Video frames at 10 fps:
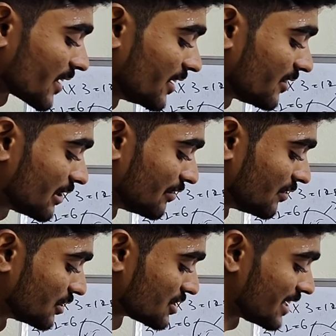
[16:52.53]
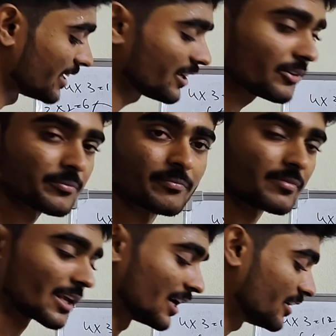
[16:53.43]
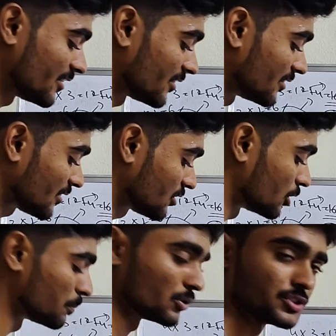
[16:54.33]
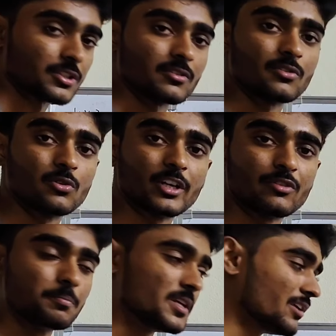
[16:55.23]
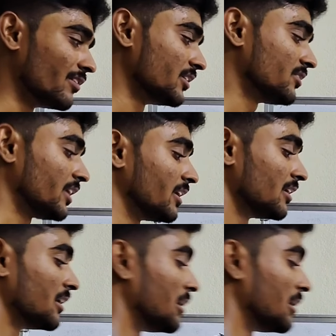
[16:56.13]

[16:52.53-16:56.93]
it is in the first layer and it is in the third position, so it is B13.